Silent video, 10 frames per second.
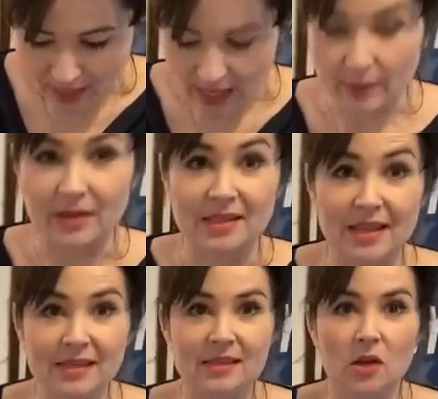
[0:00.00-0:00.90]
Anyway, so
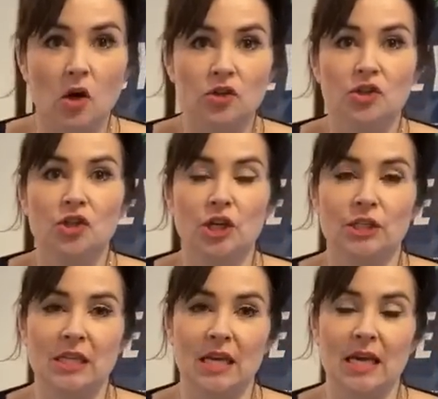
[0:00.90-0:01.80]
this is a cotton
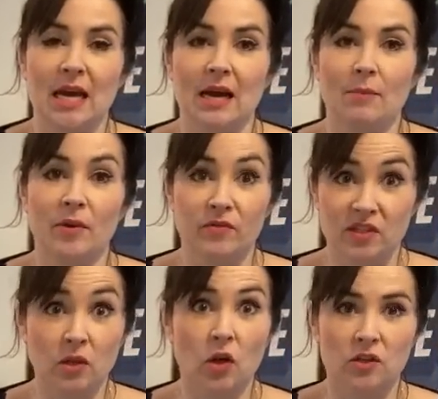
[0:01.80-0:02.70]
jersey, and um, we've
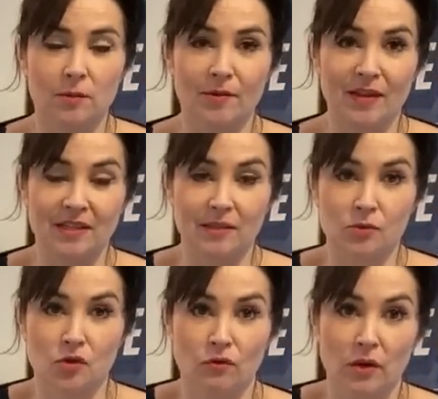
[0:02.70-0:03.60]
still got some of this, and I'm
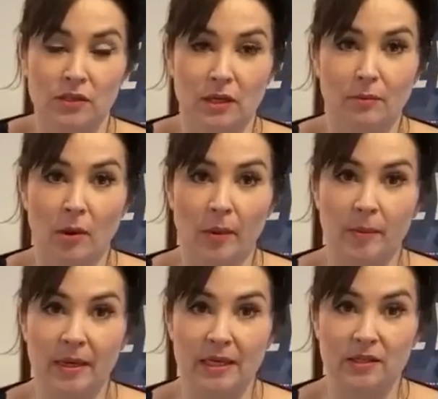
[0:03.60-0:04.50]
sure Rosie can pop up
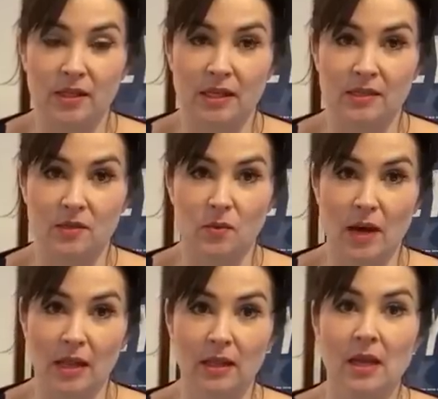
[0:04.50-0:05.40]
a link to this as
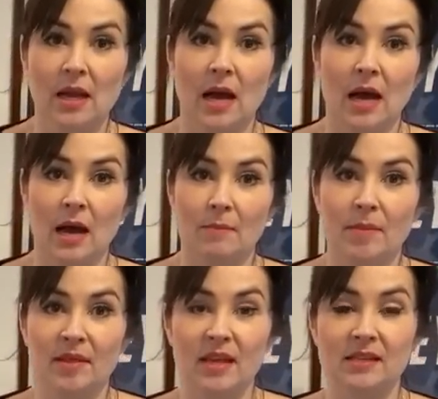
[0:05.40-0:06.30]
well. Um,
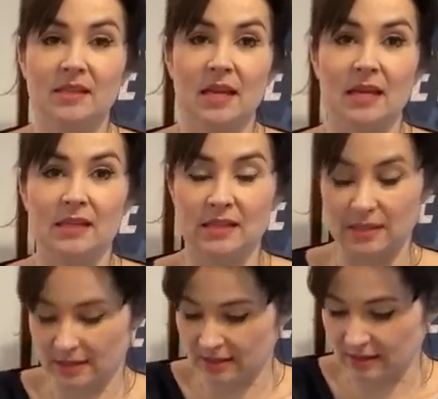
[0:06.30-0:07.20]
but this is,
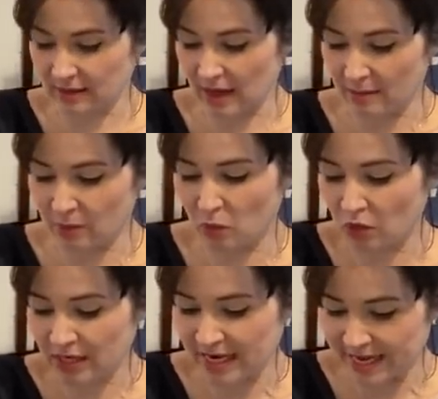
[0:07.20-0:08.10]
um, you
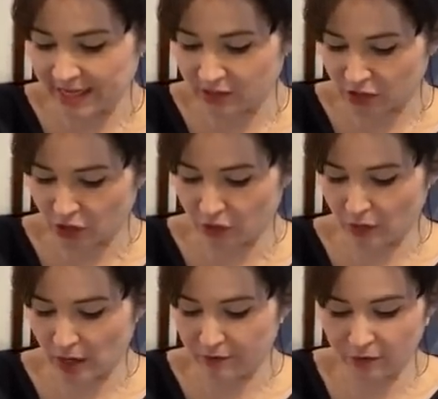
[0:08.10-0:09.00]
wouldn't need to
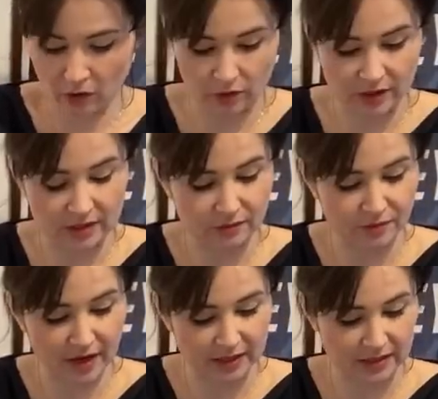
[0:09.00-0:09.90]
overlock this. In
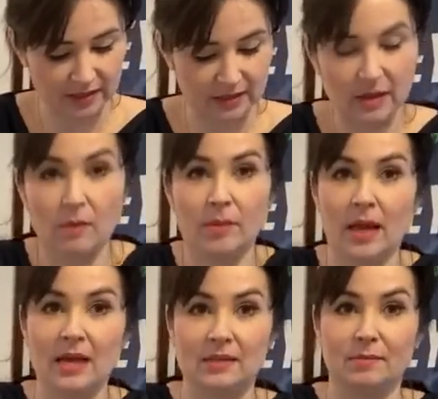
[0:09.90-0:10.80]
fact, this sample
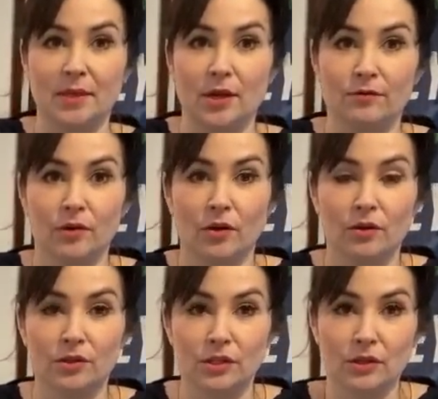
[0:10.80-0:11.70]
hasn't been
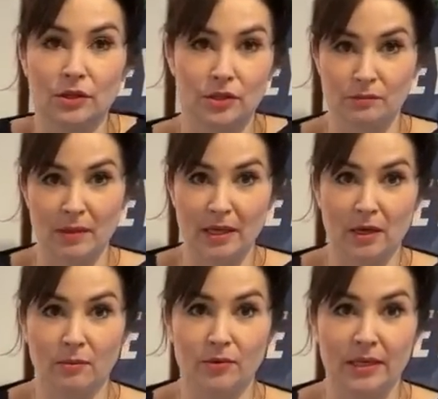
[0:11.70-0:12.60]
overlocked. You can just make it
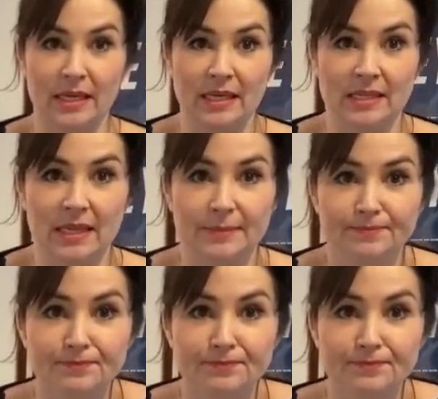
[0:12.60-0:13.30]
up really easily.